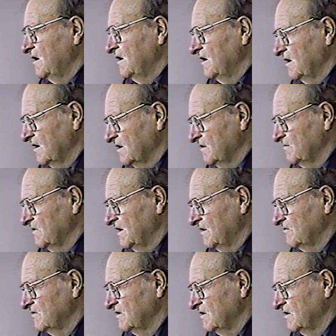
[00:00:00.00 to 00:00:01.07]
and I come
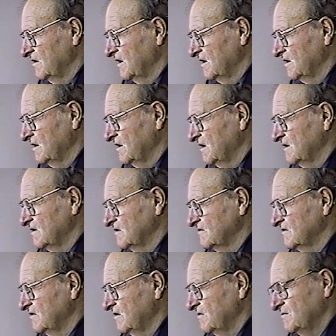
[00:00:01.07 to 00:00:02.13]
down to the lake, I had to
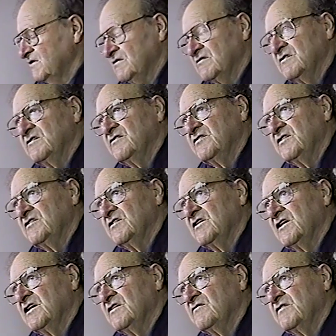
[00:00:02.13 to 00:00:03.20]
stop. You couldn't see your
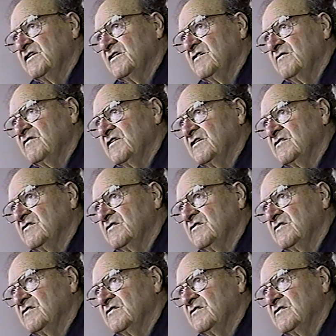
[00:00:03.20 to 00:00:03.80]
hand in front of your face.